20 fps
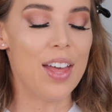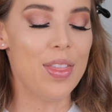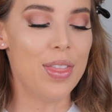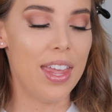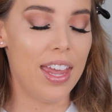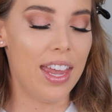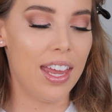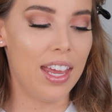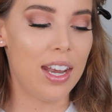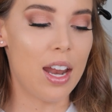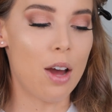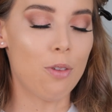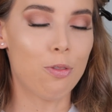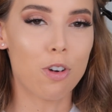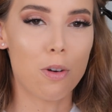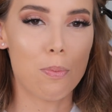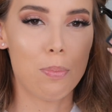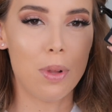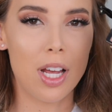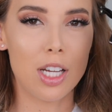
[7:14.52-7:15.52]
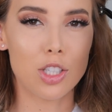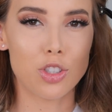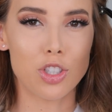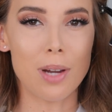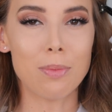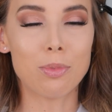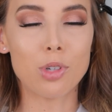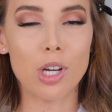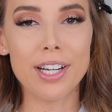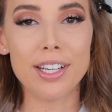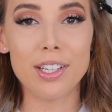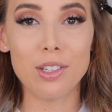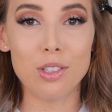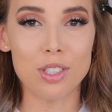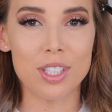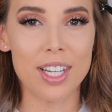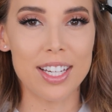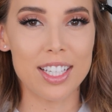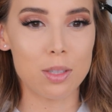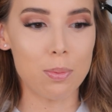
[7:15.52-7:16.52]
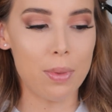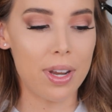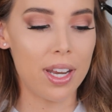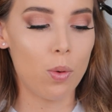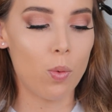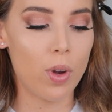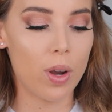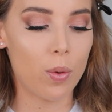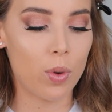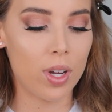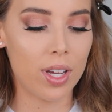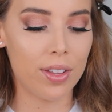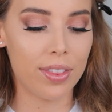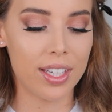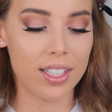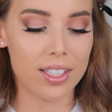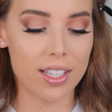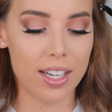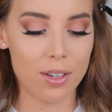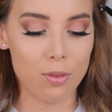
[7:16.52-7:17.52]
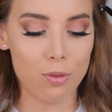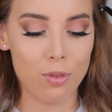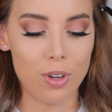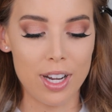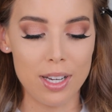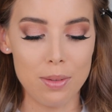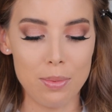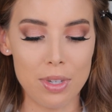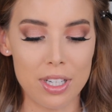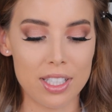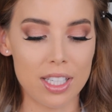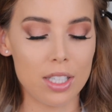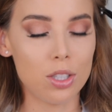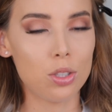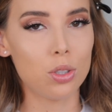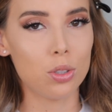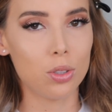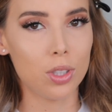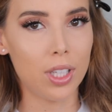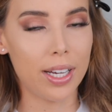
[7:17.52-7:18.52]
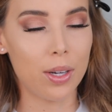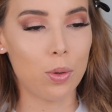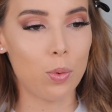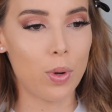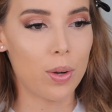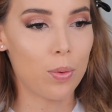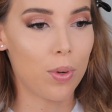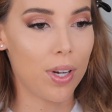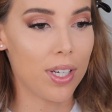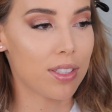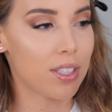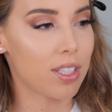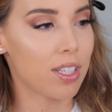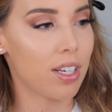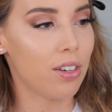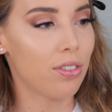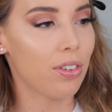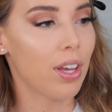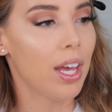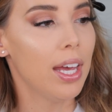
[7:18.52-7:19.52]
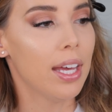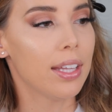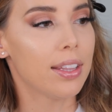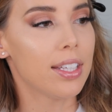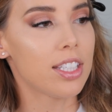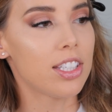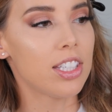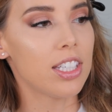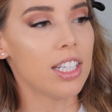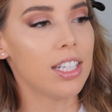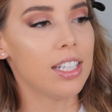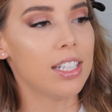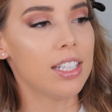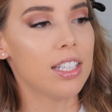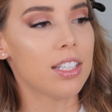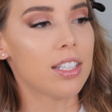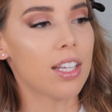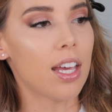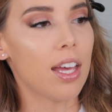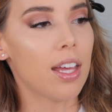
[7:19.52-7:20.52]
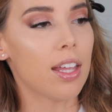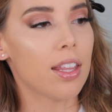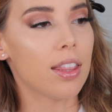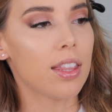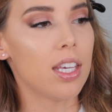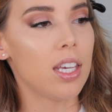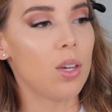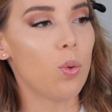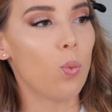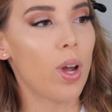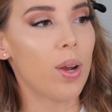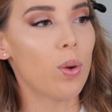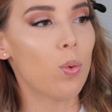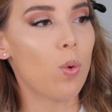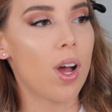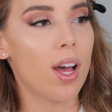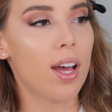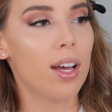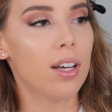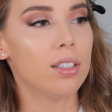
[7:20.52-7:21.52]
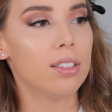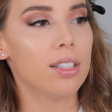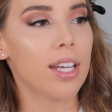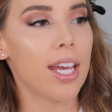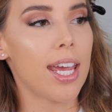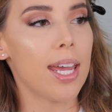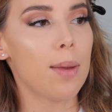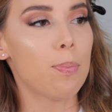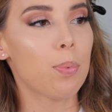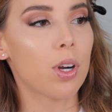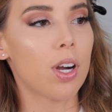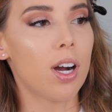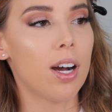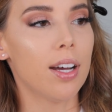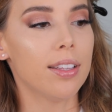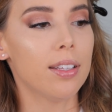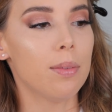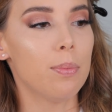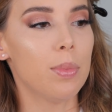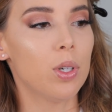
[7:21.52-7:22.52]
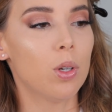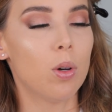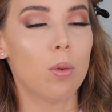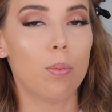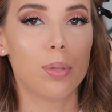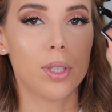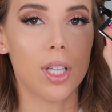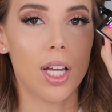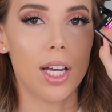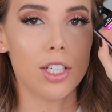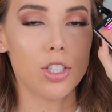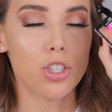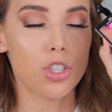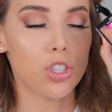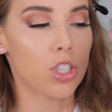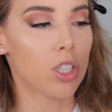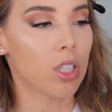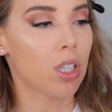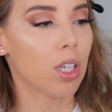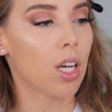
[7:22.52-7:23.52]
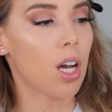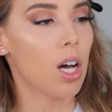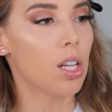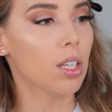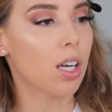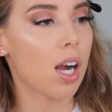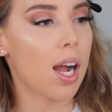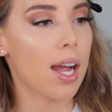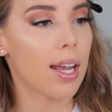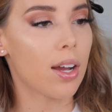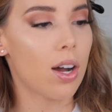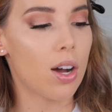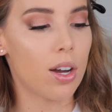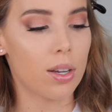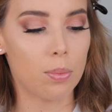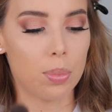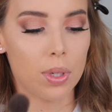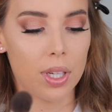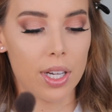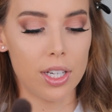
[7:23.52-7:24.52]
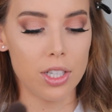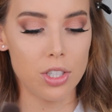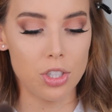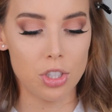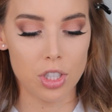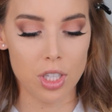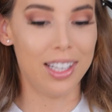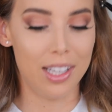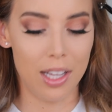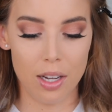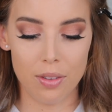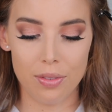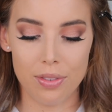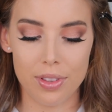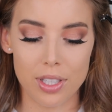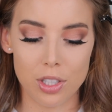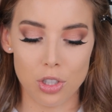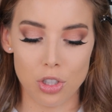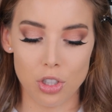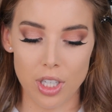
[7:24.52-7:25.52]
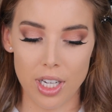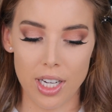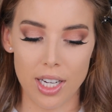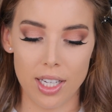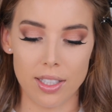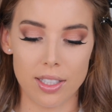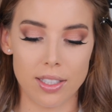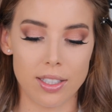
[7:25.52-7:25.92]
And then for blush, I'm trying to use like as many Wet n Wild things I can find because I do like Wet n Wild stuff. This is the Wet n Wild Apricot in the Middle blush, Color Icon blush. Love this shade.